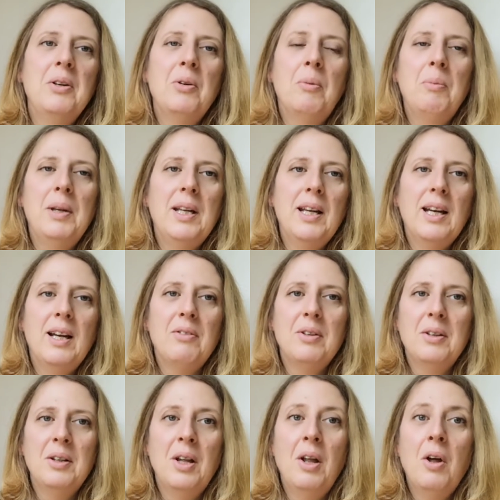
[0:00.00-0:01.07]
normally have
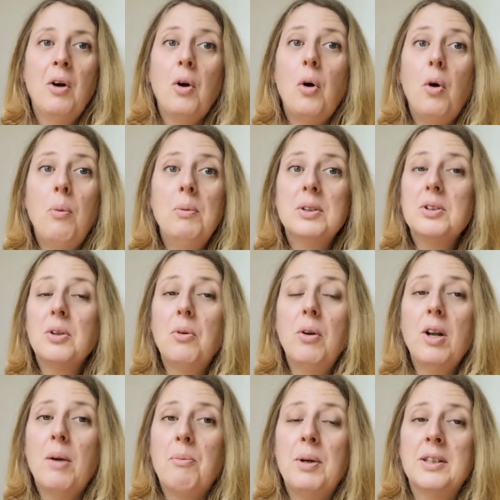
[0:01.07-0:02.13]
almost
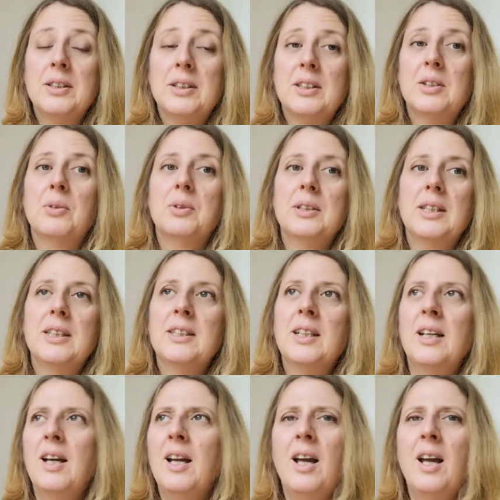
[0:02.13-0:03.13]
all our presents sorted,